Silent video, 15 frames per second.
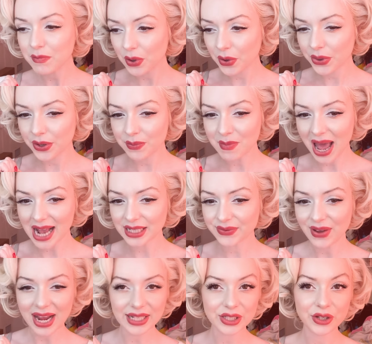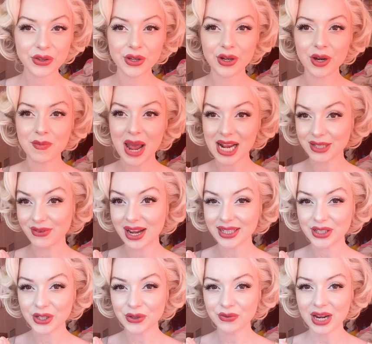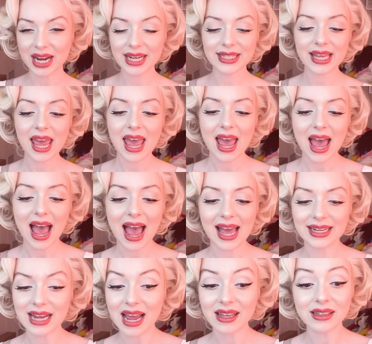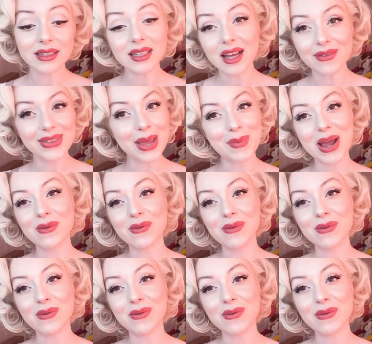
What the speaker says: both are Max Factor. They're Max Factor Arrays, and I love them.